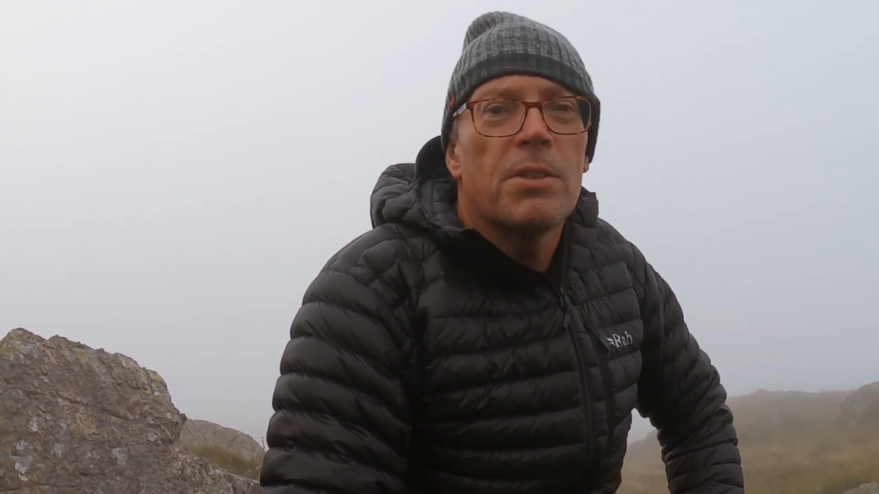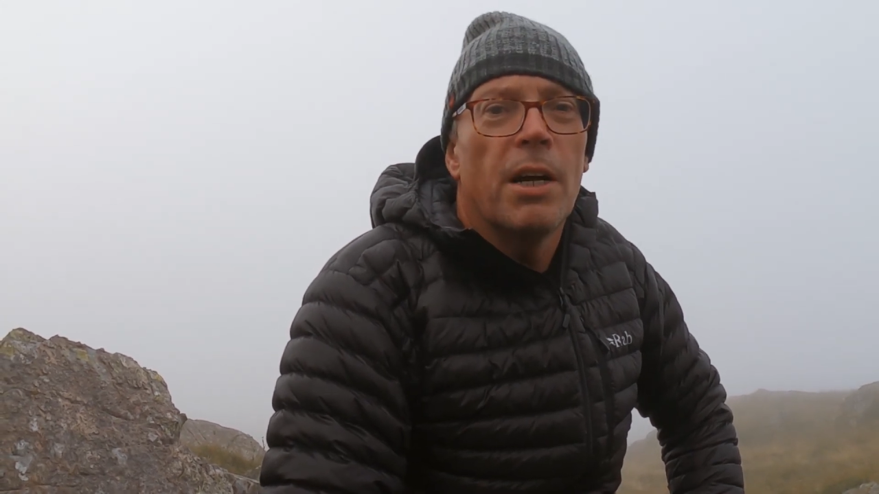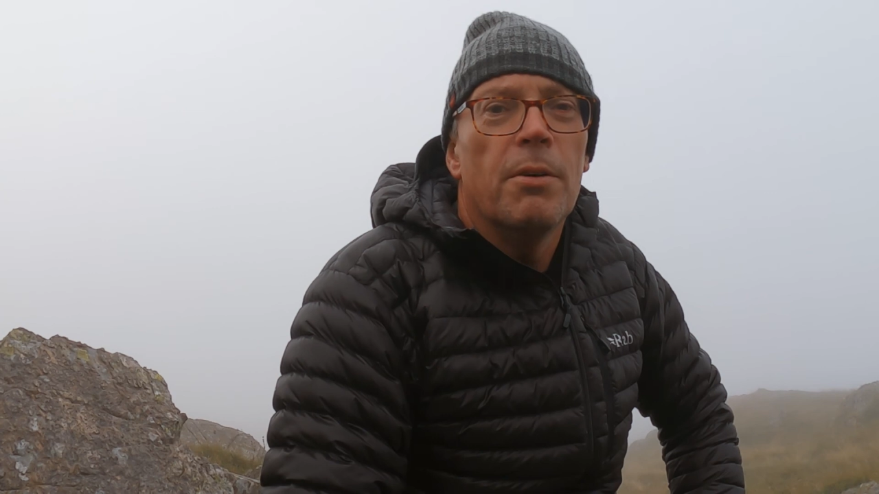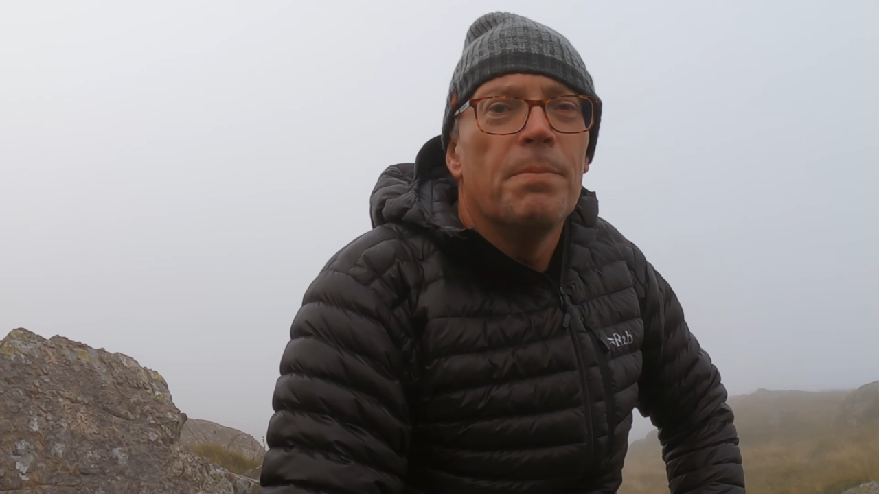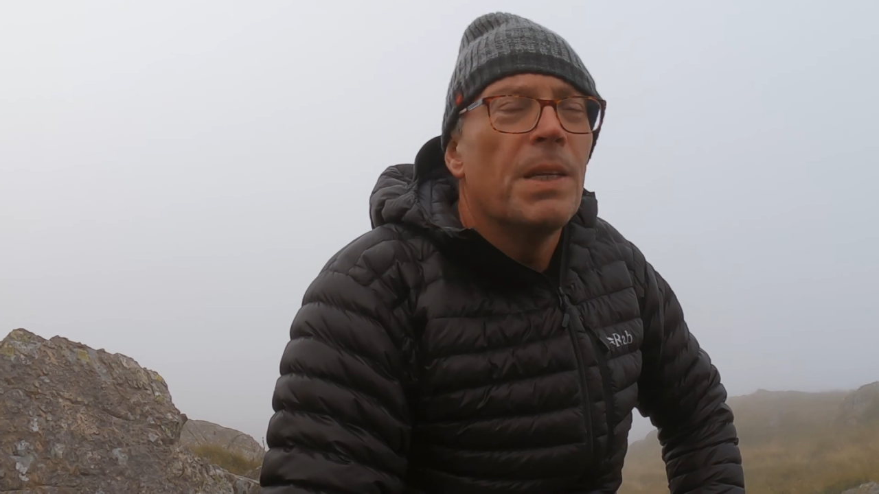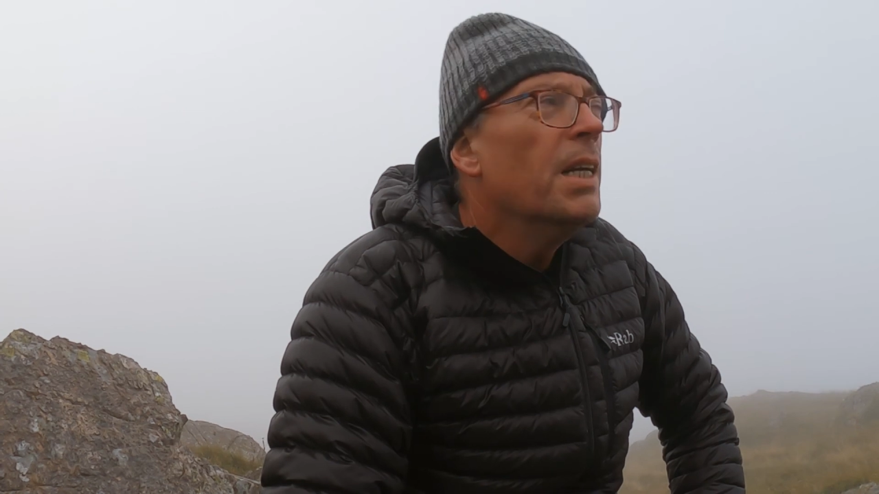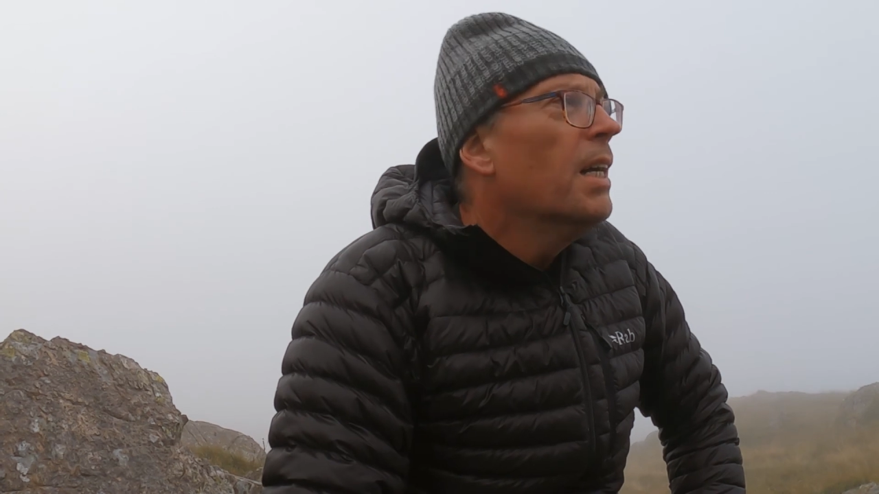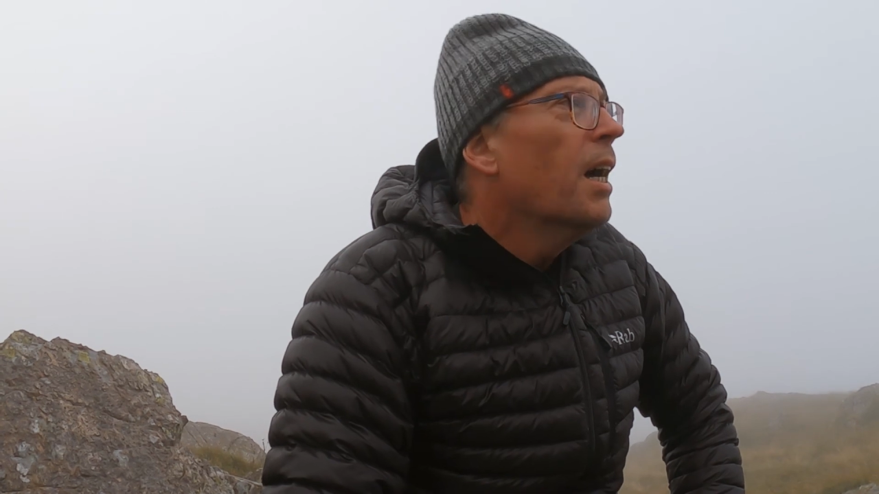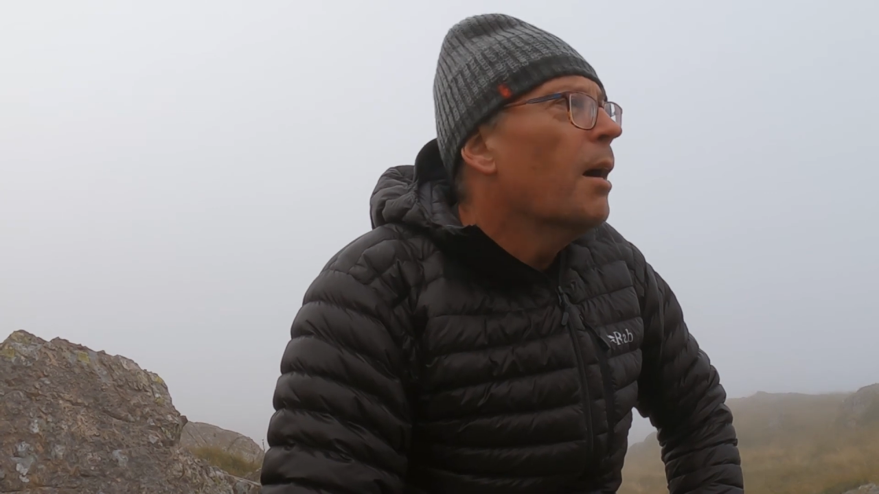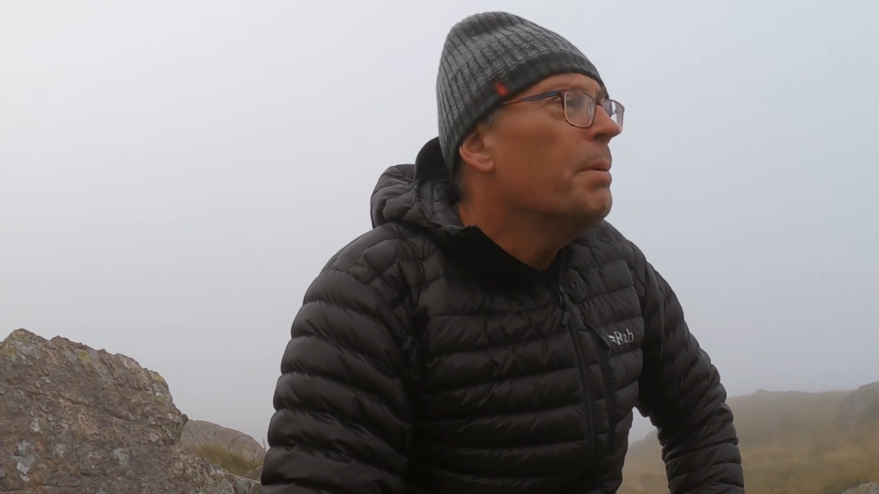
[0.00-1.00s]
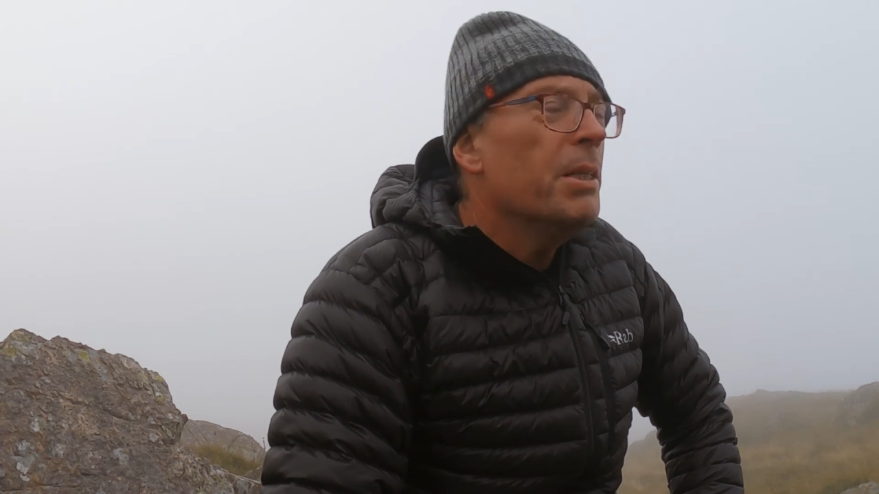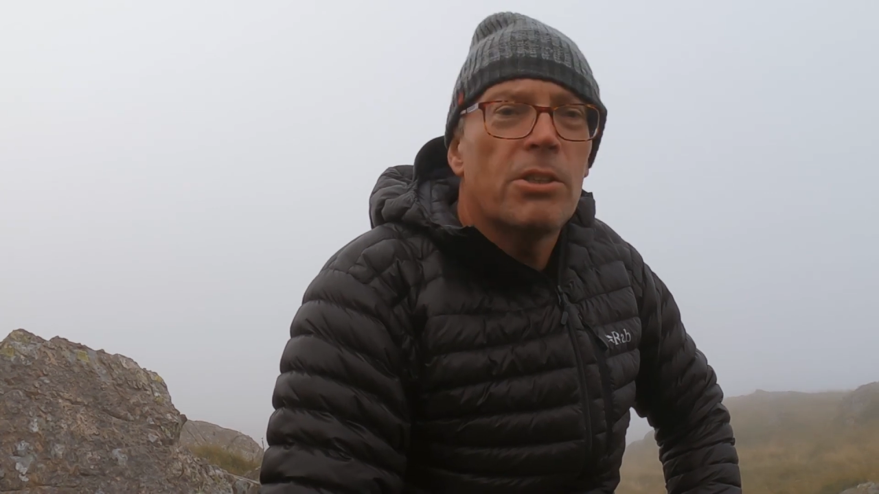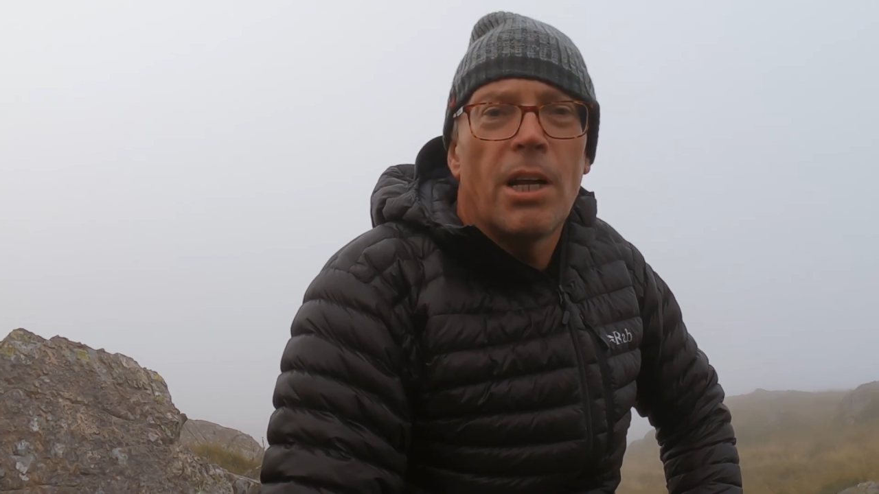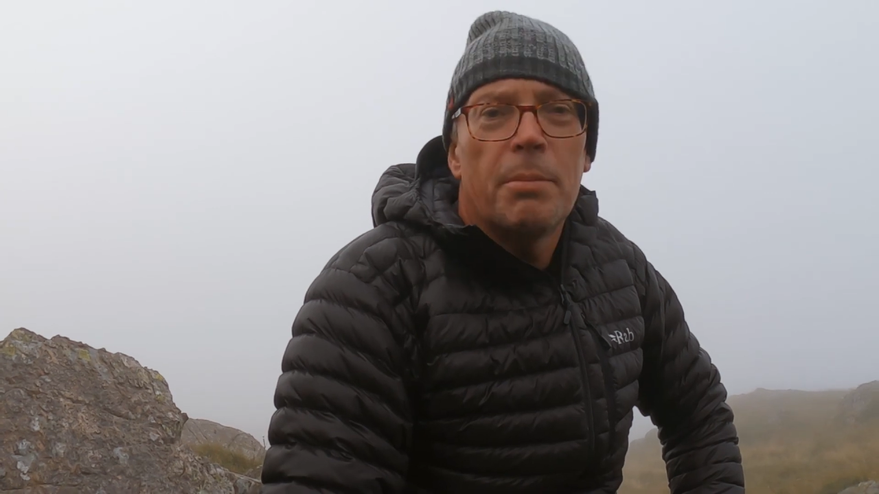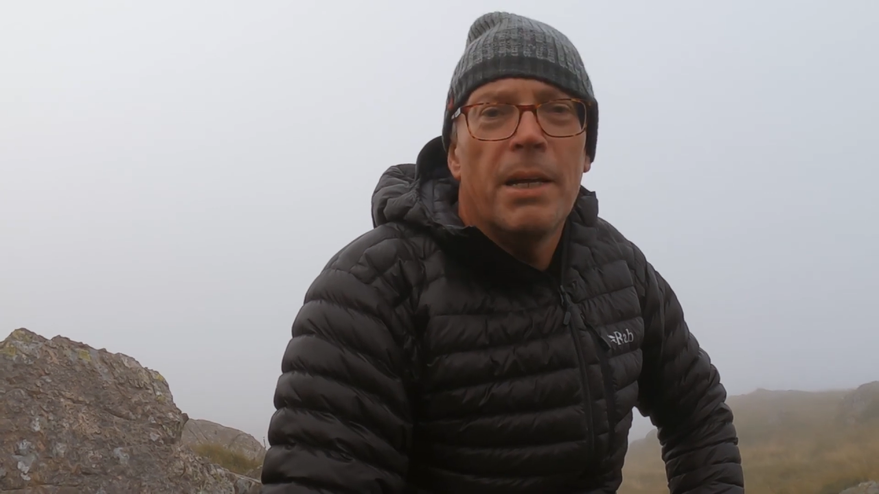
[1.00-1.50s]
So I
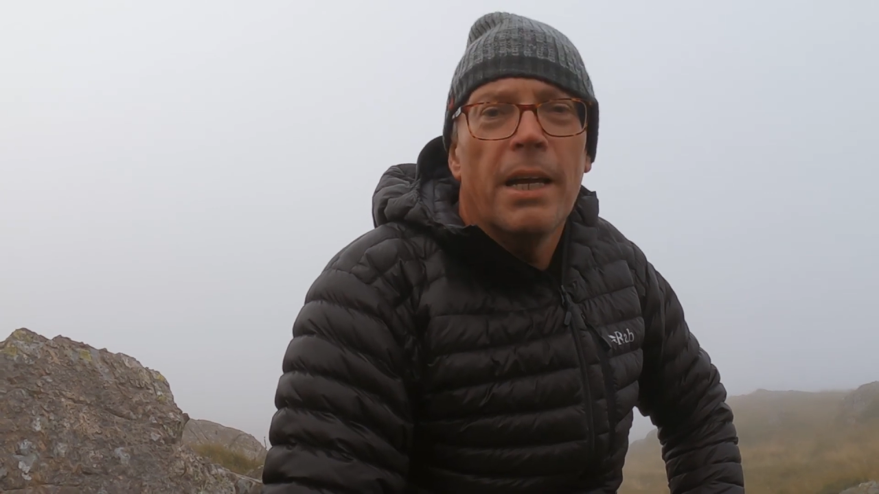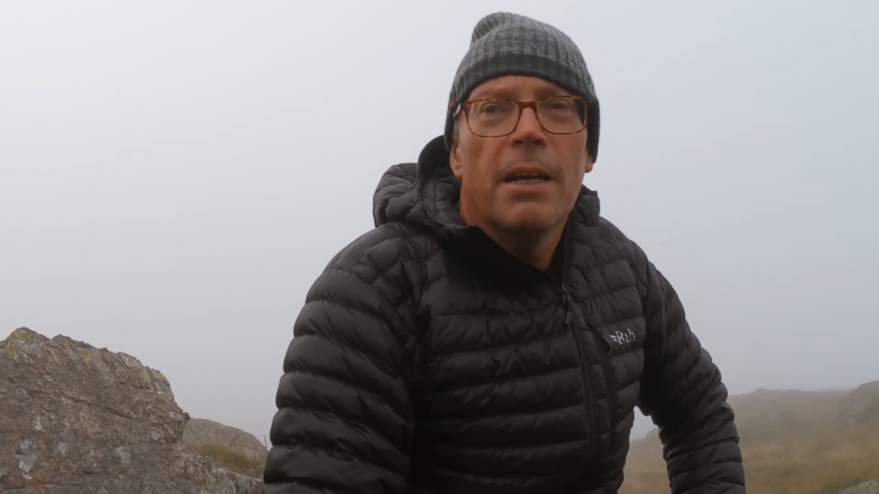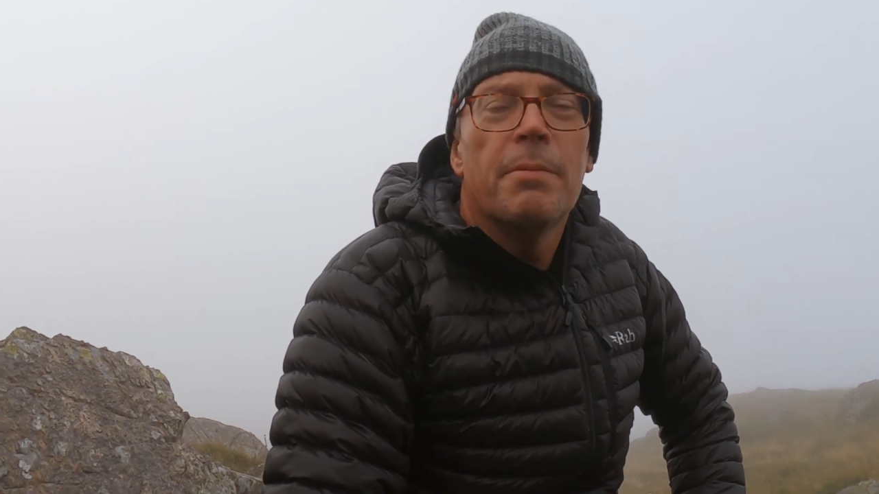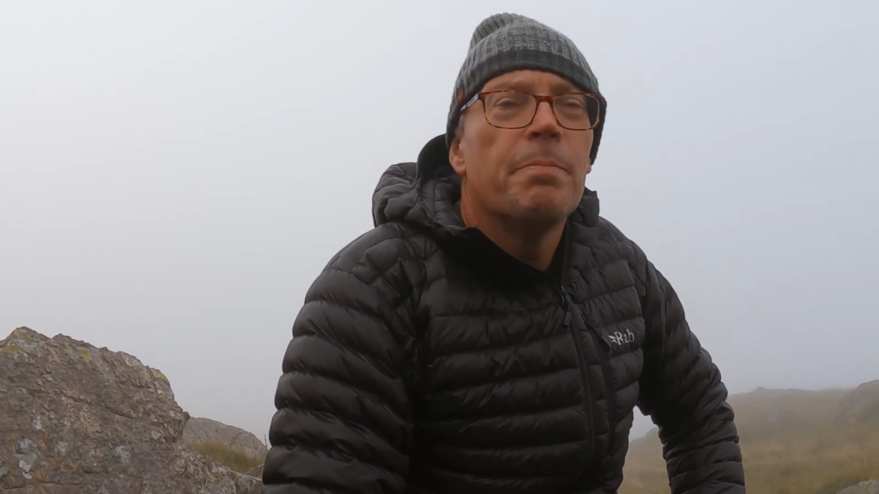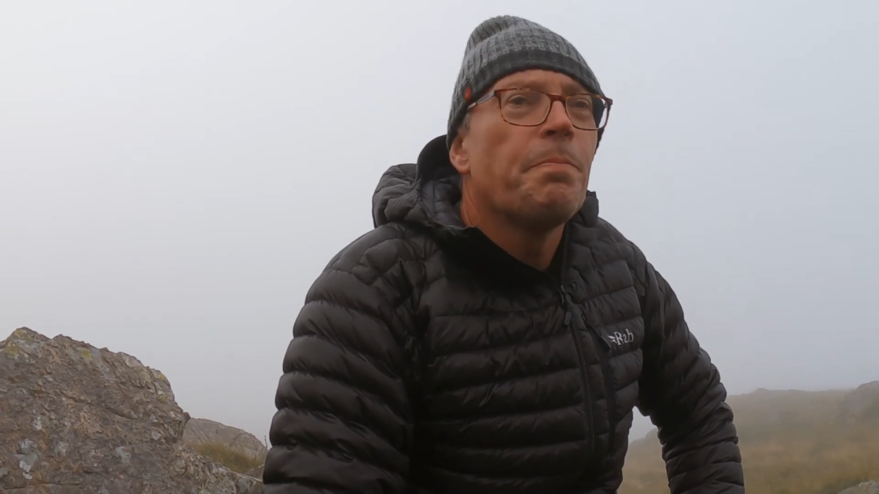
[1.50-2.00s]
pitched up here.